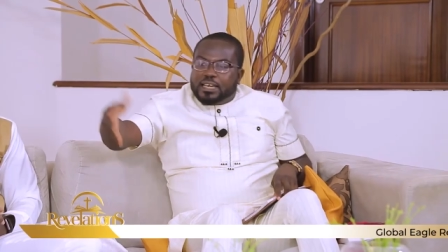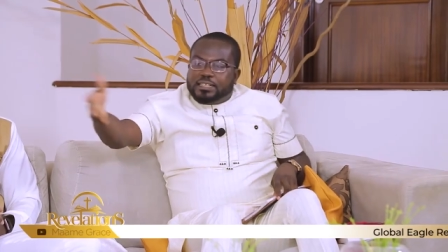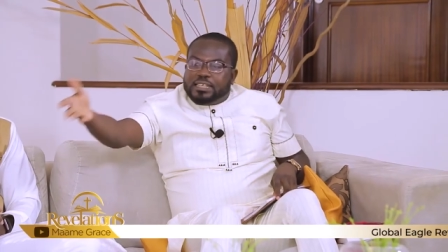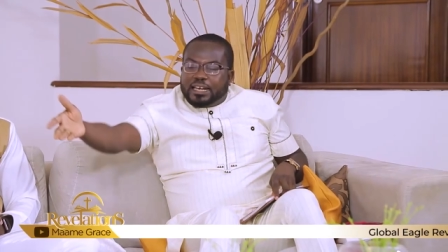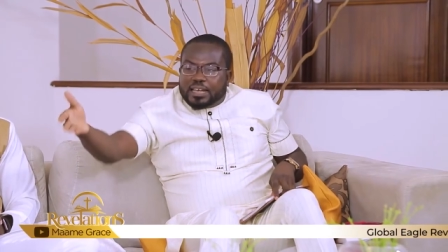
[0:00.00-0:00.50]

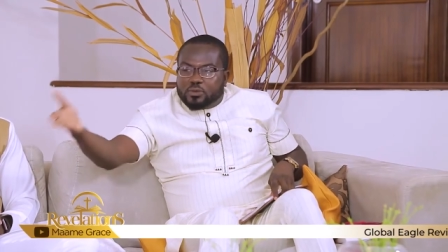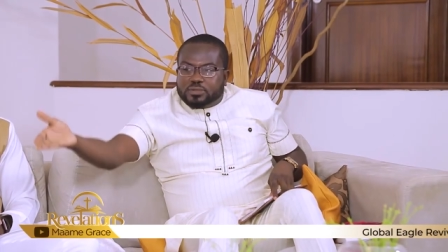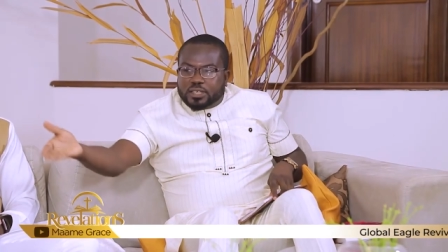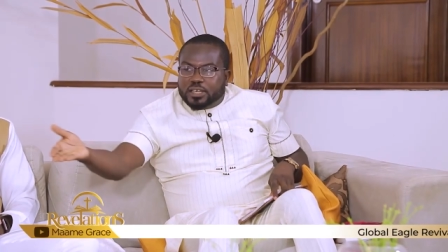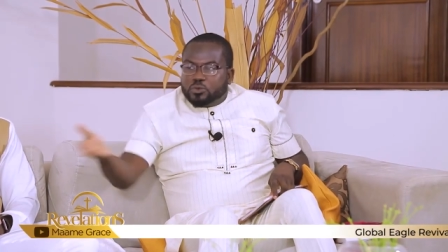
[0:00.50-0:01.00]
they are now
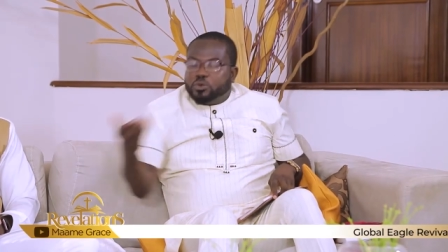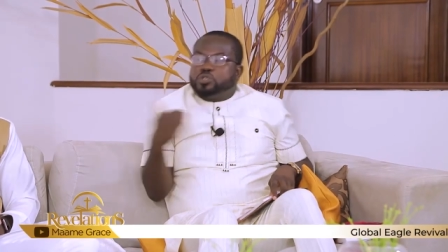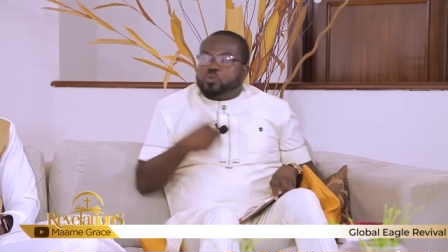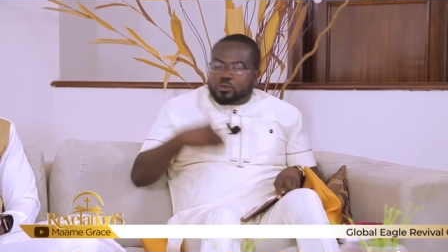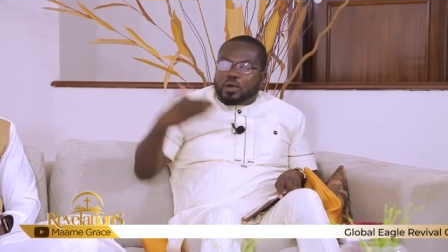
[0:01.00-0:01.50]
saying, which
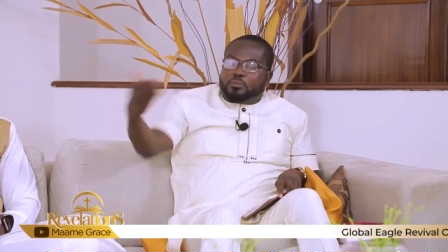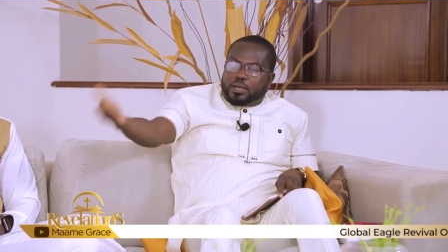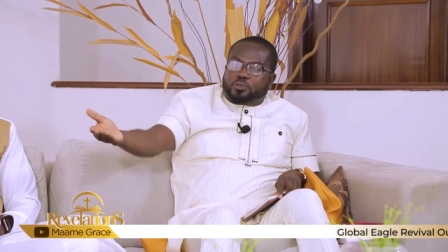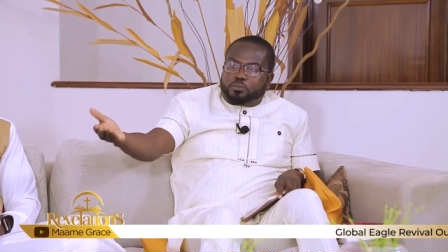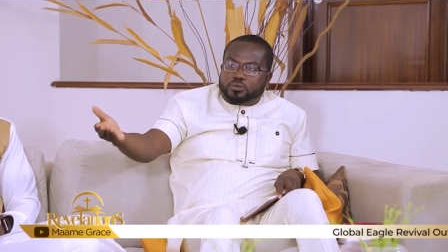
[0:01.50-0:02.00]
one am I
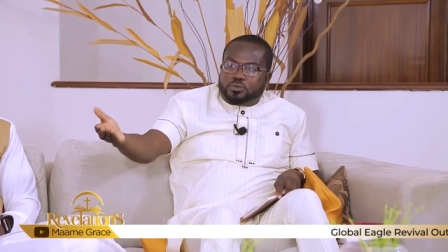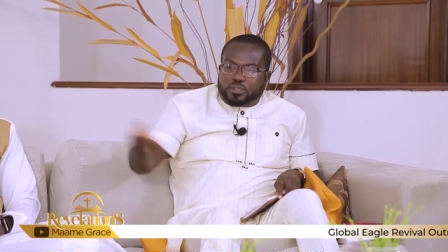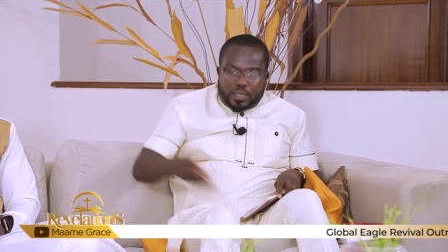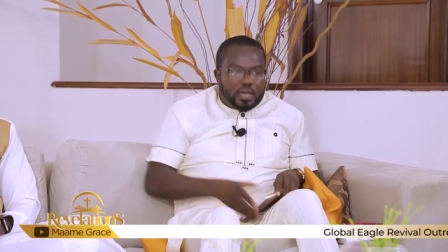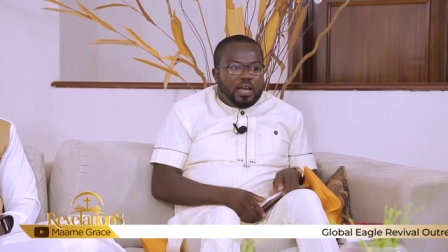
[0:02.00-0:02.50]
supposed to
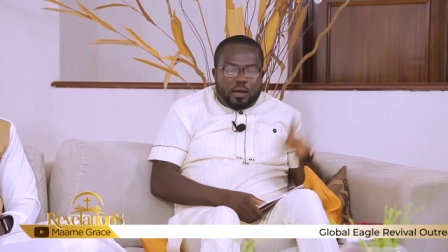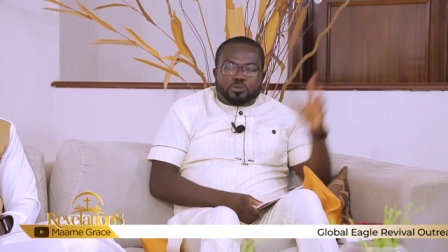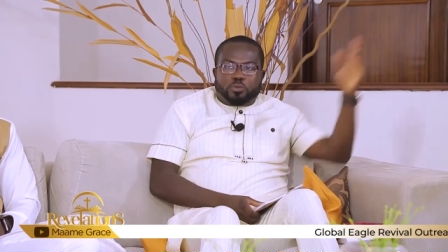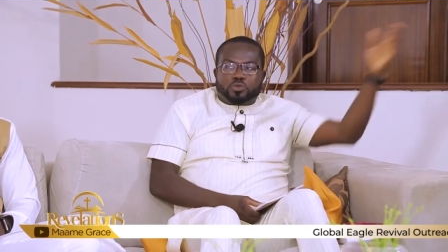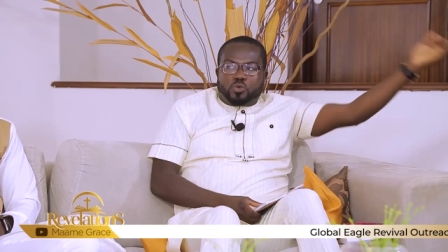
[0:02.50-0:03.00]
take? I'm
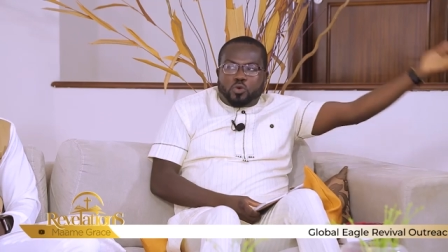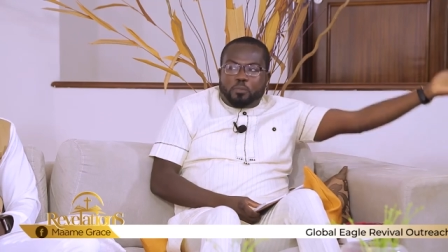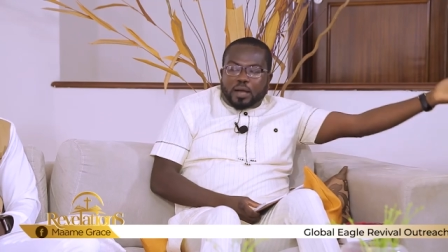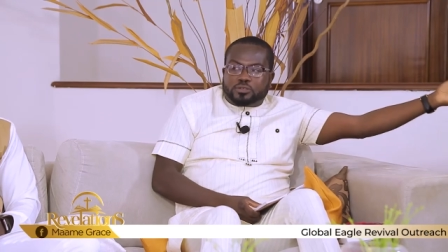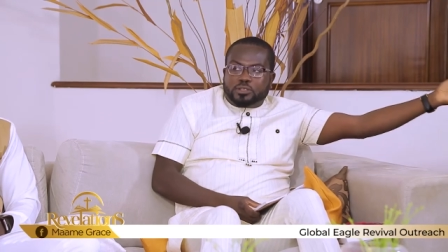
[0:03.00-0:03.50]
supposed to go
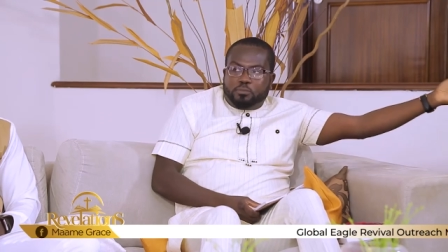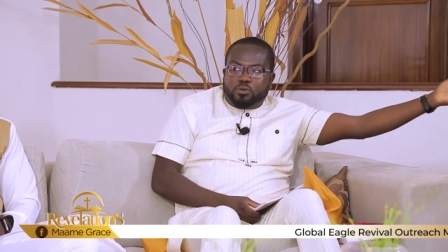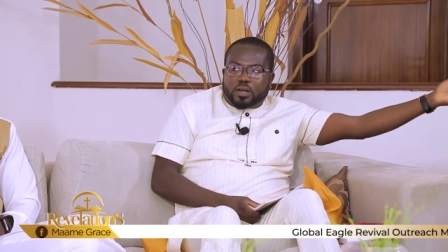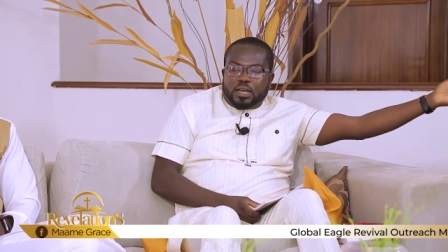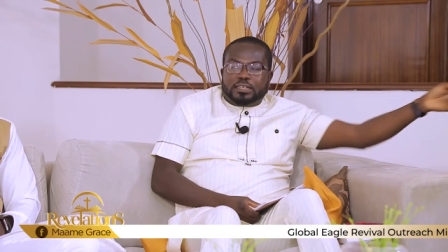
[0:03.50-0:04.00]
back to the
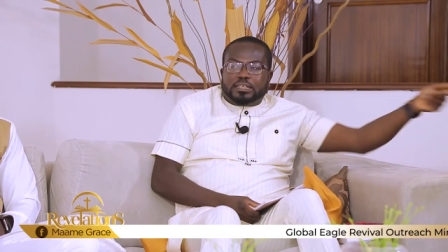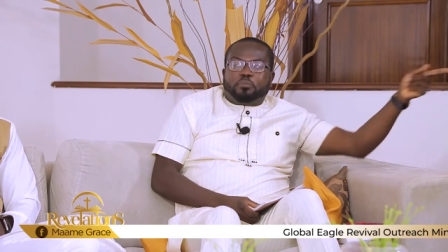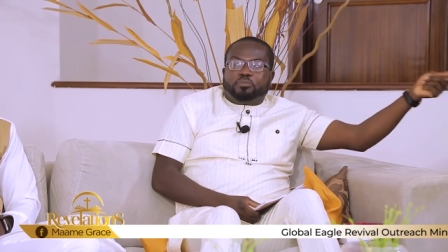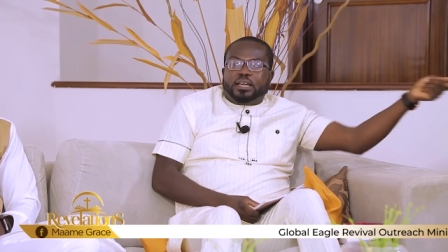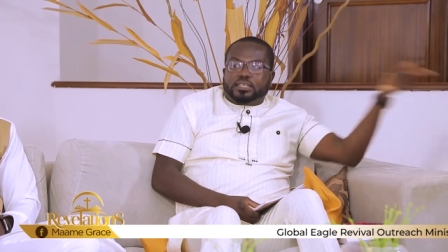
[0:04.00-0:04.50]
book that
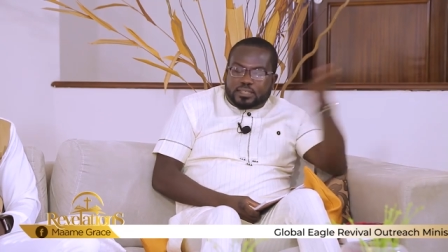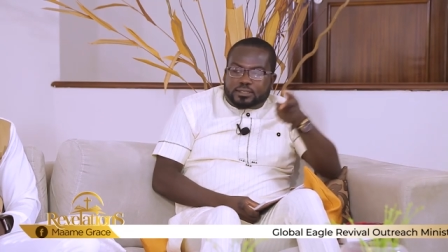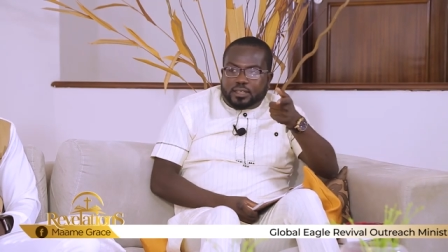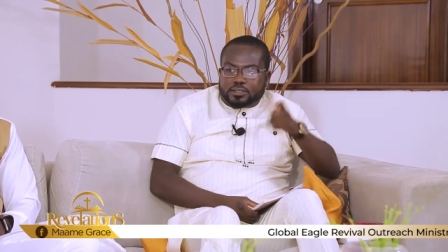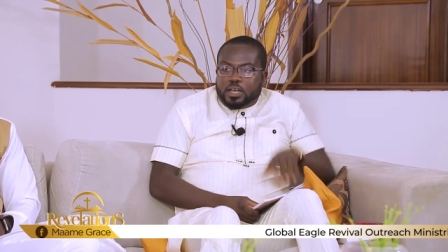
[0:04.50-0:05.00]
pre
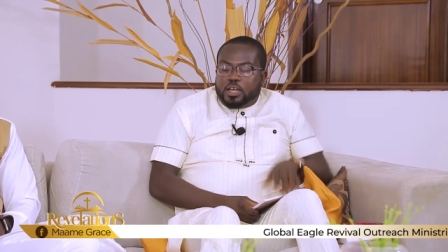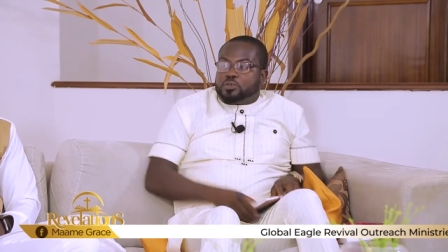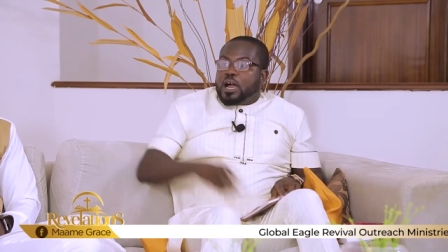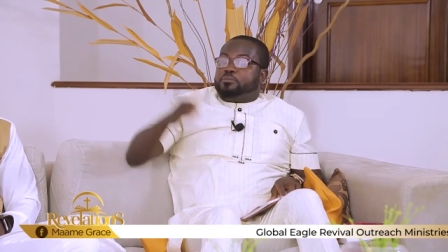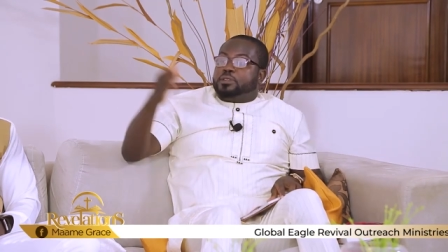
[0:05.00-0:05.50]
existed. So
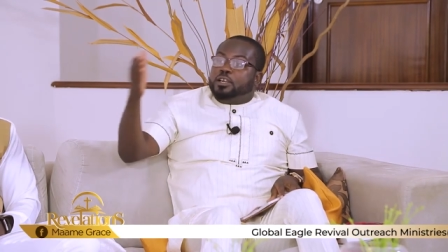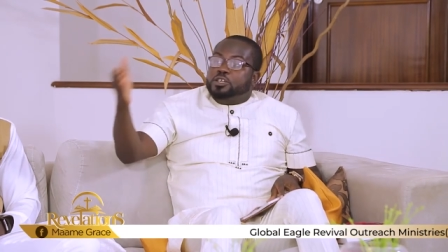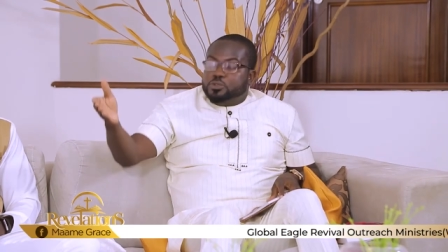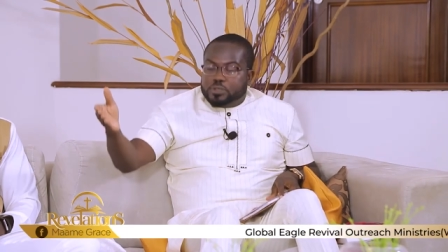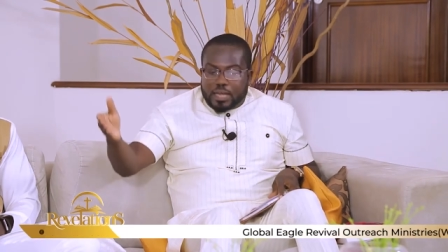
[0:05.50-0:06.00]
I'm
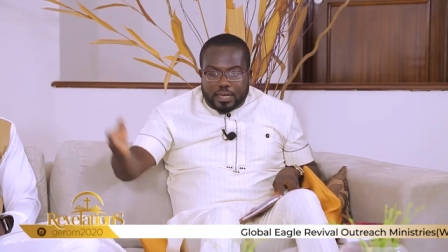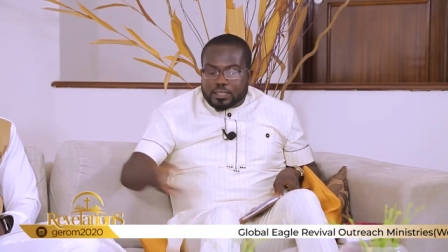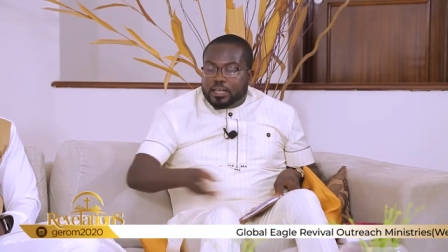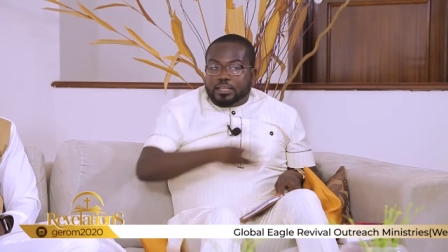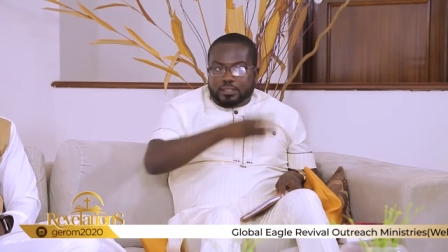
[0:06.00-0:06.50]
telling you that
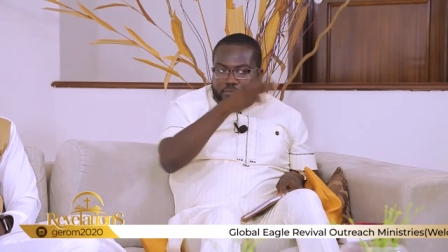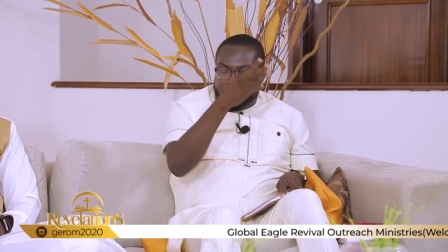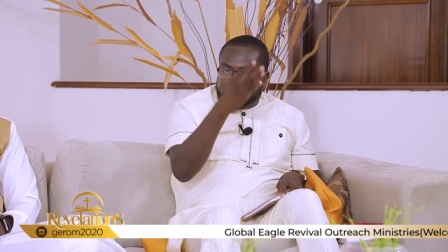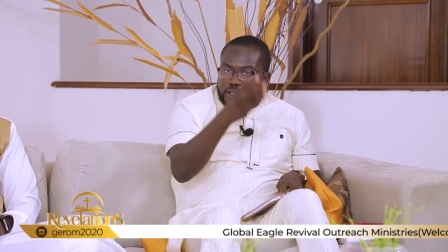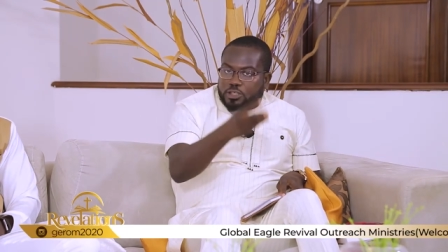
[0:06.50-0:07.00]
the
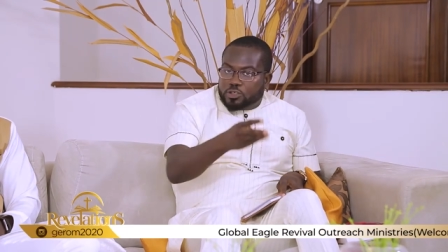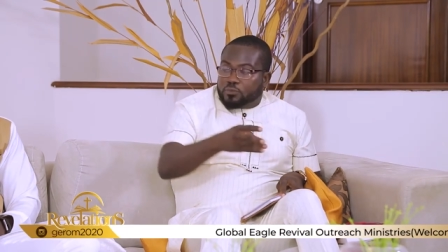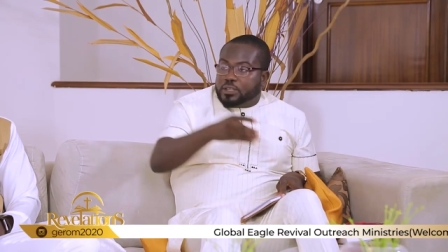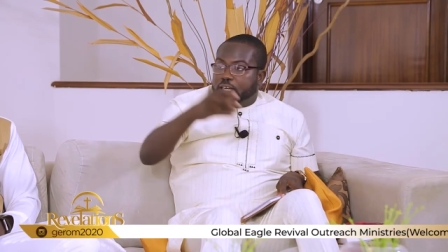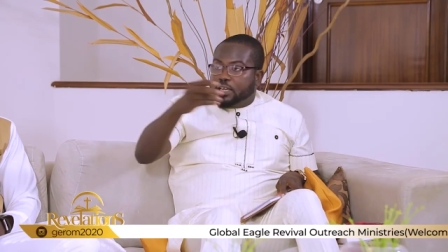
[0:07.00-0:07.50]
mentioning of
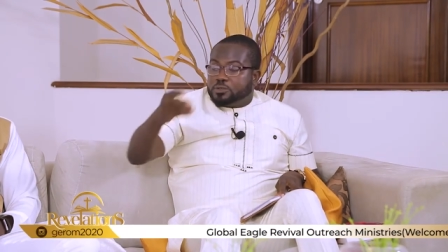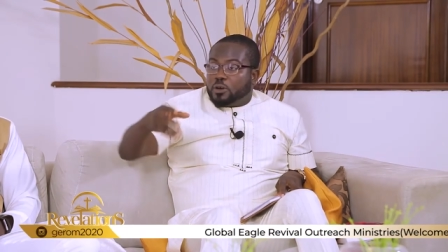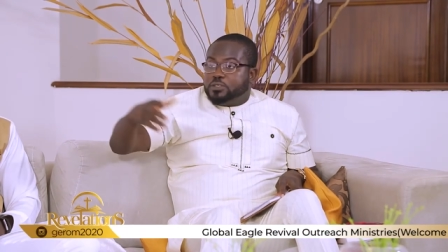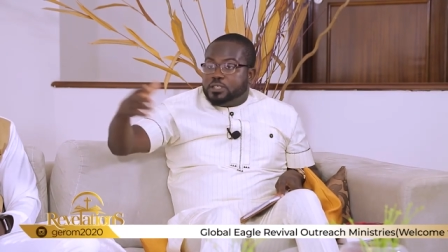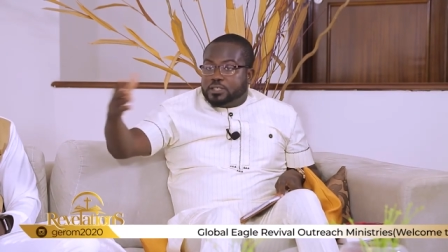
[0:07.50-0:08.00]
the names
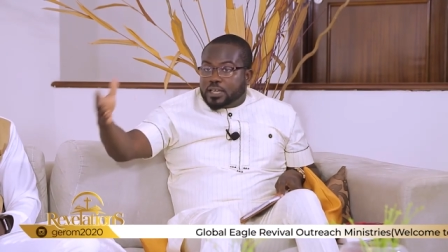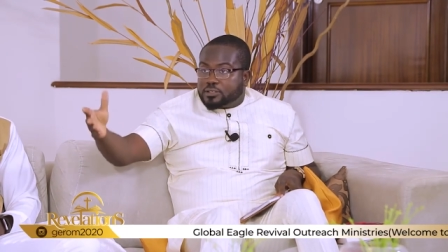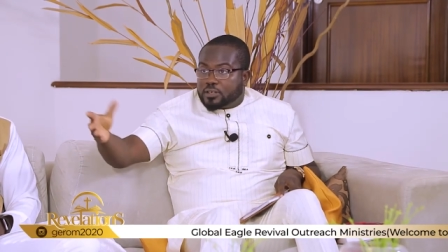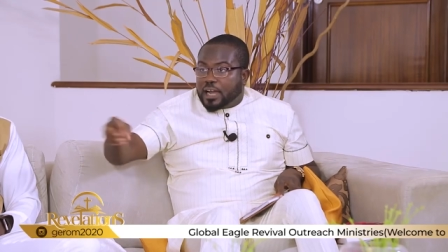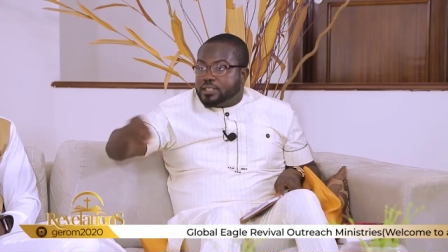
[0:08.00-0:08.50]
of Jesus
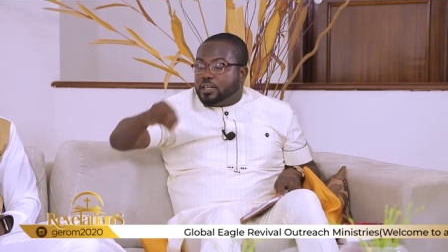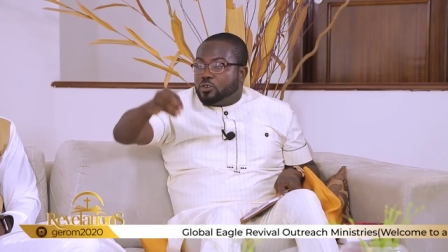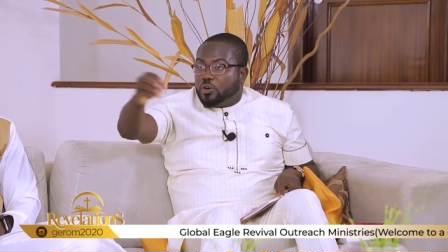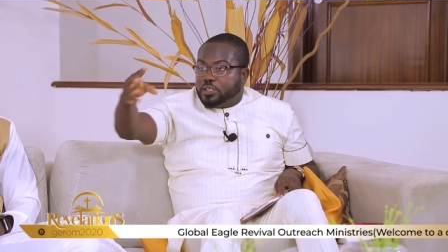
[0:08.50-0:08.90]
Christ and all